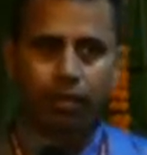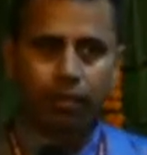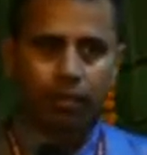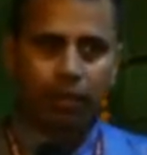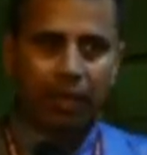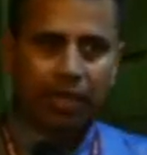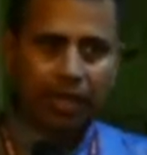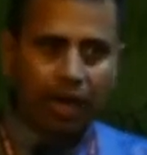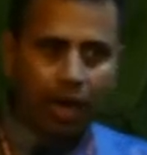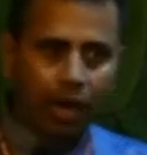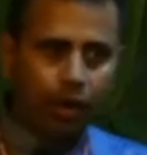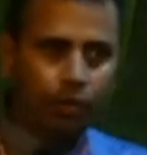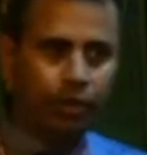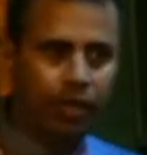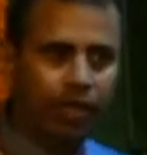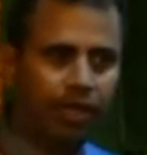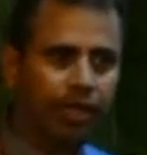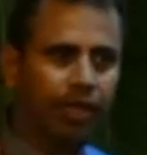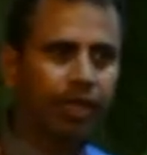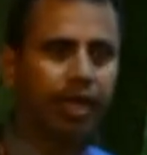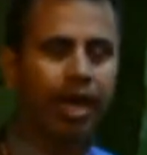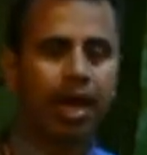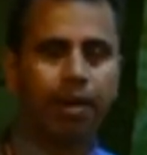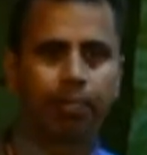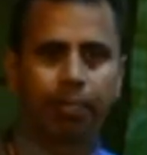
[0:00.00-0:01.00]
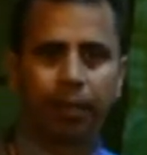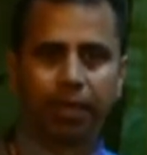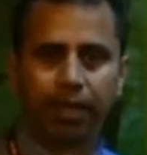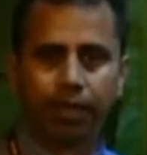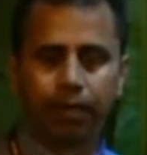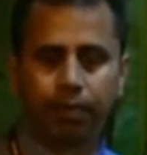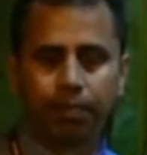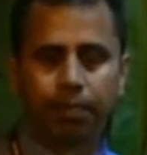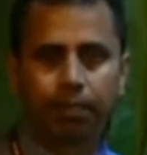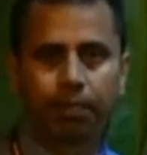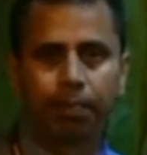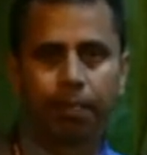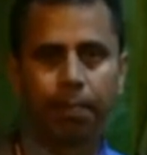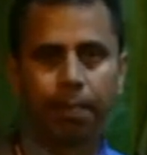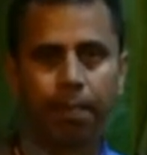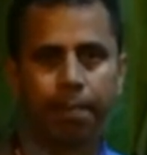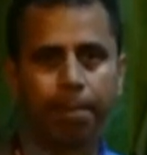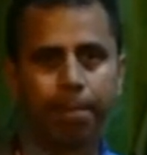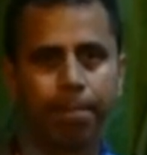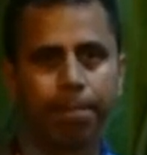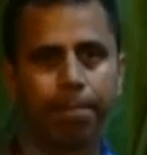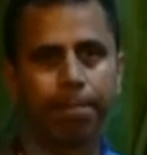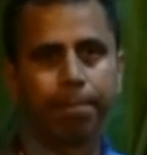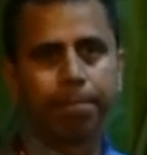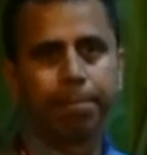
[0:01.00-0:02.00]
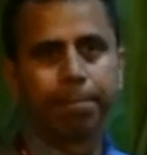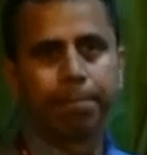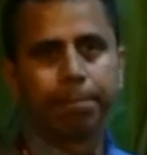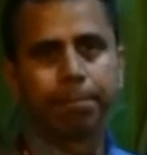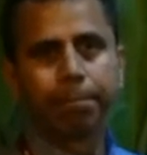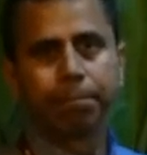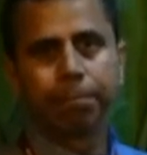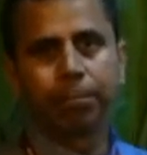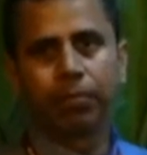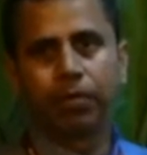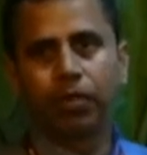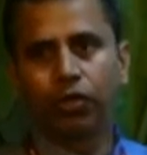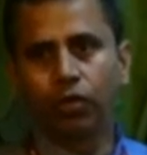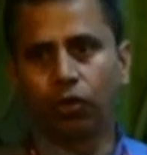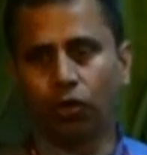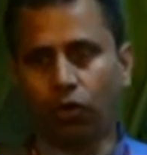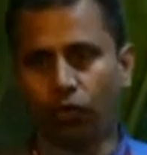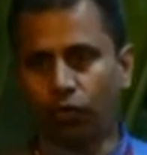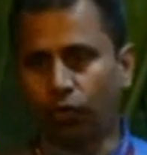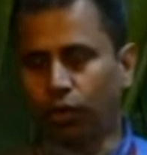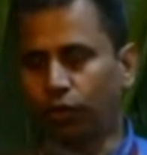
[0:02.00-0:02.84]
But how did it happen? You know,